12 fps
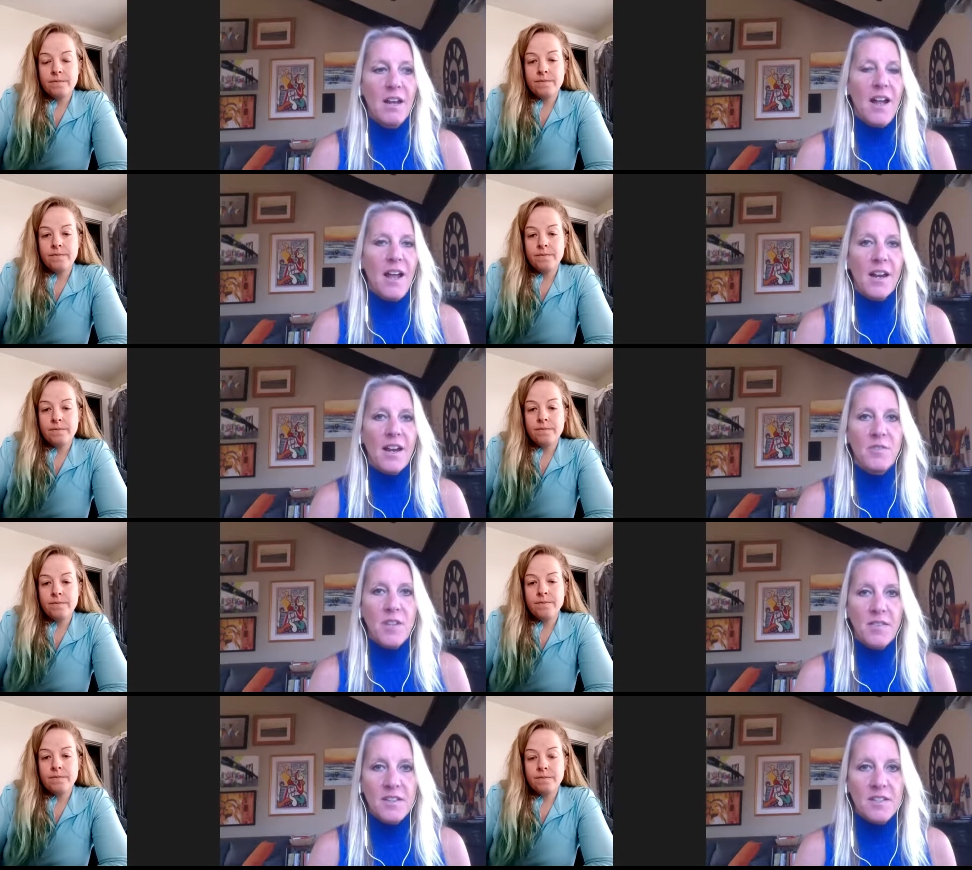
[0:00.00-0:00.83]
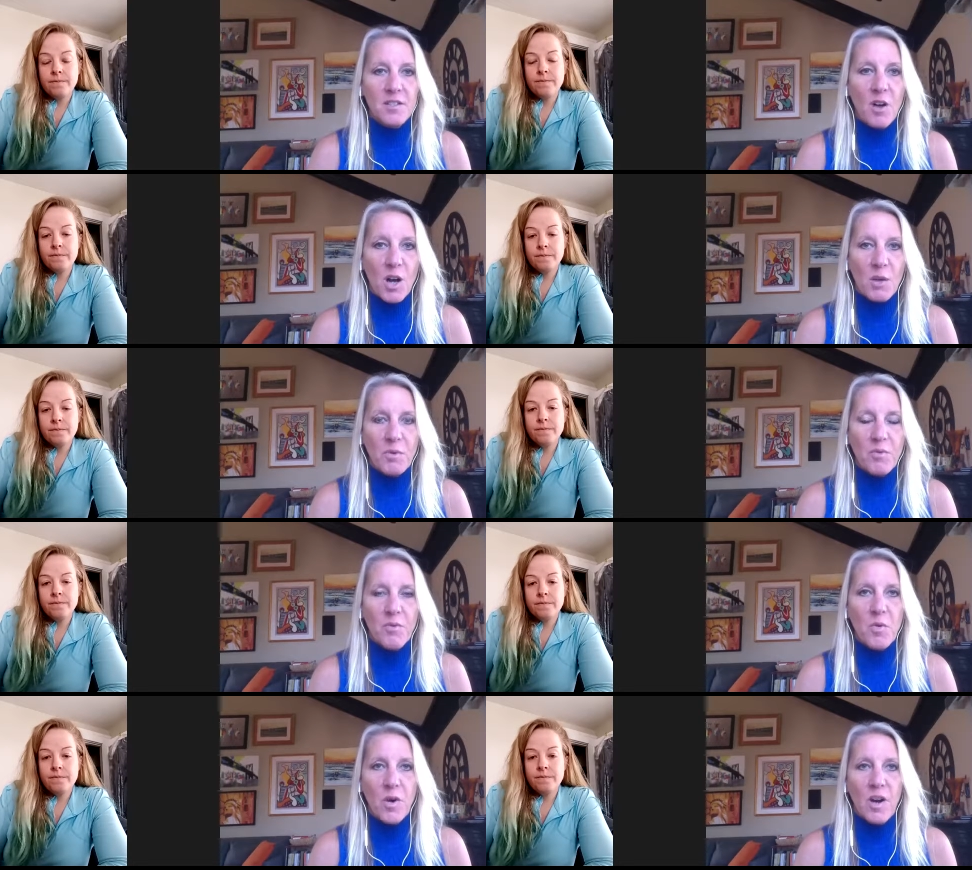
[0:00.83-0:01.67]
Speaker 1: And I've done this talk
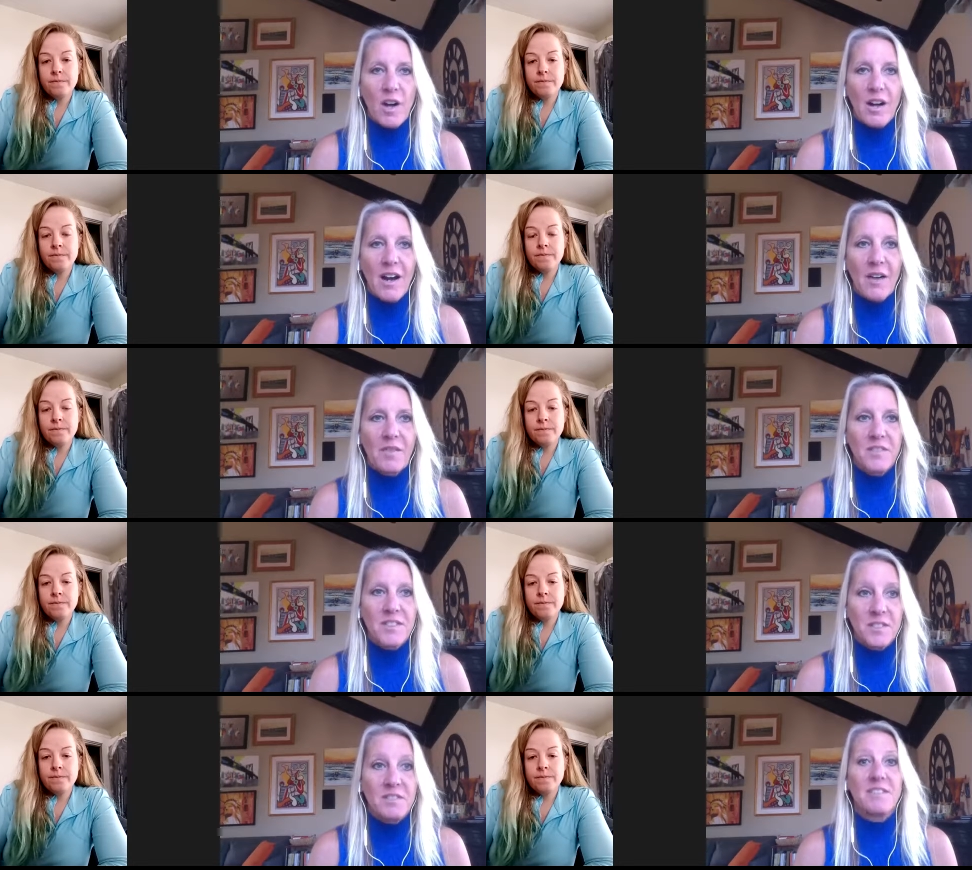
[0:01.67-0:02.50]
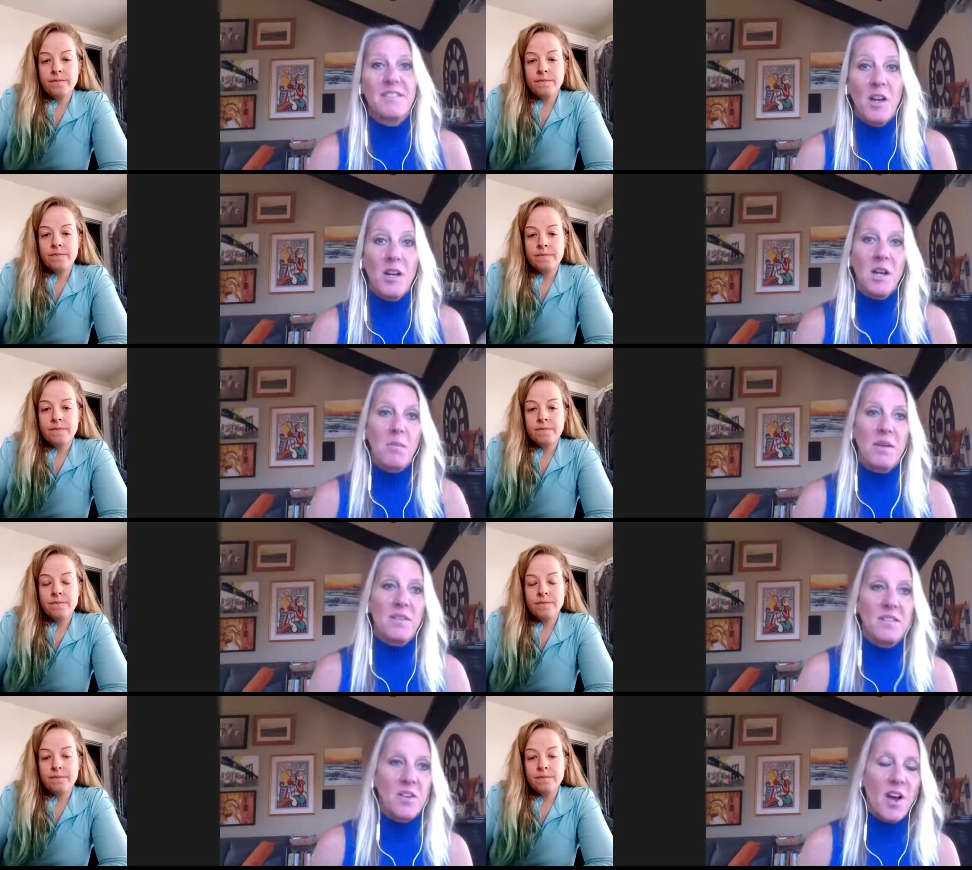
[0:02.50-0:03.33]
before. I was just talking
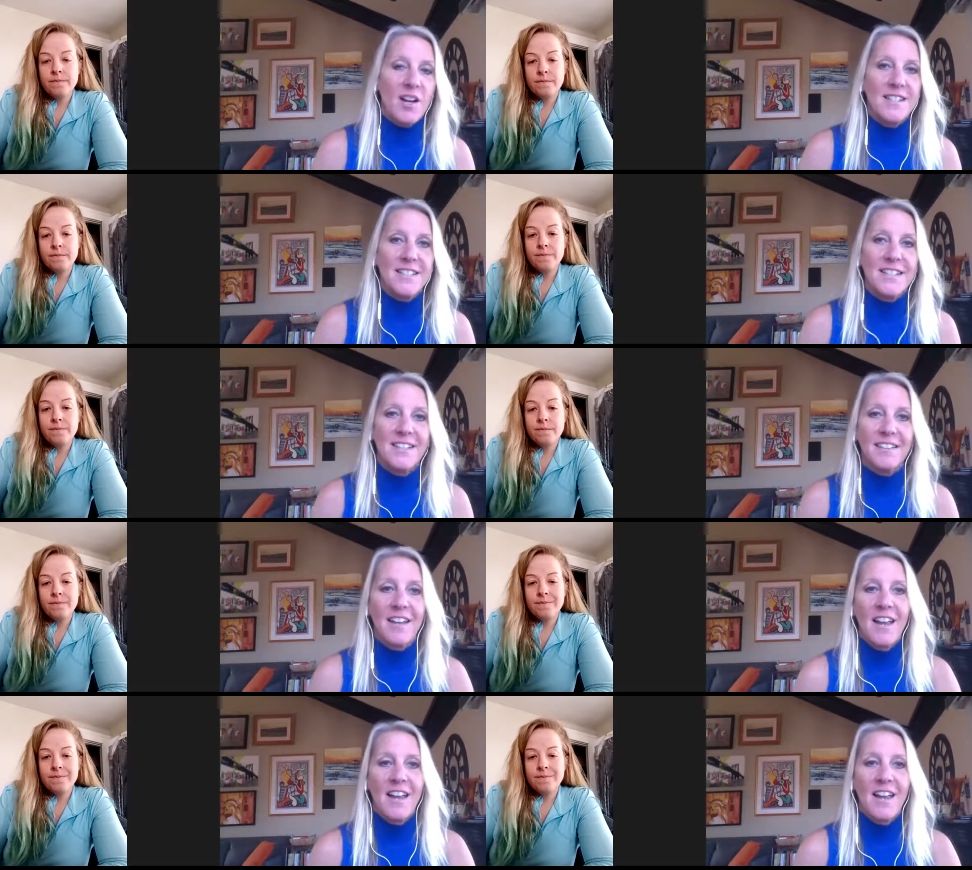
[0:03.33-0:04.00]
about the talk I did